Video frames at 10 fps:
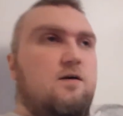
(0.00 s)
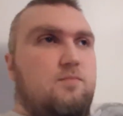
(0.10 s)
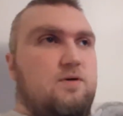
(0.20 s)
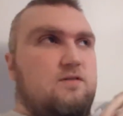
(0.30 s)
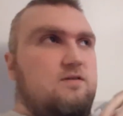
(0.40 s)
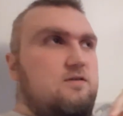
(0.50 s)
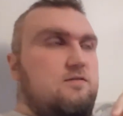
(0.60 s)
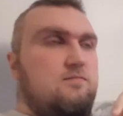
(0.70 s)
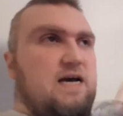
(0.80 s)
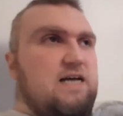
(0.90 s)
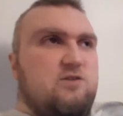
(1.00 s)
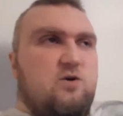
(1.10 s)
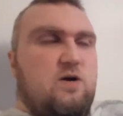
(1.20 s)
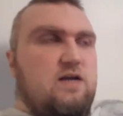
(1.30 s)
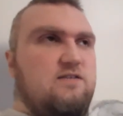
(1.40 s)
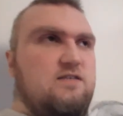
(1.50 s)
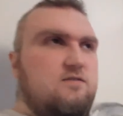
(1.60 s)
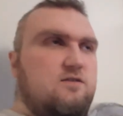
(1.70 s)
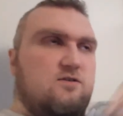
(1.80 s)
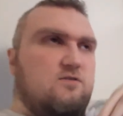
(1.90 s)
but the dad's crazy,
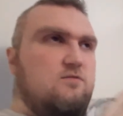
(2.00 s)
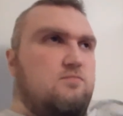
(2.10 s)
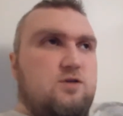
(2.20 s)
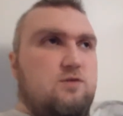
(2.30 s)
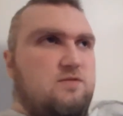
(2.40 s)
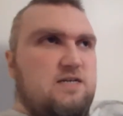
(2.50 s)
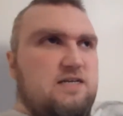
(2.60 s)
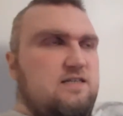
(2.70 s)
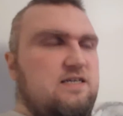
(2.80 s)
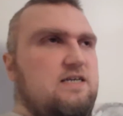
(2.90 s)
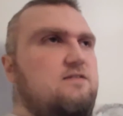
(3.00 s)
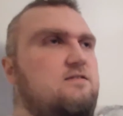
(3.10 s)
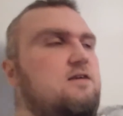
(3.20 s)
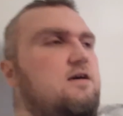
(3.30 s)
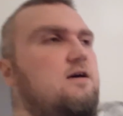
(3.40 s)
so don't take the kids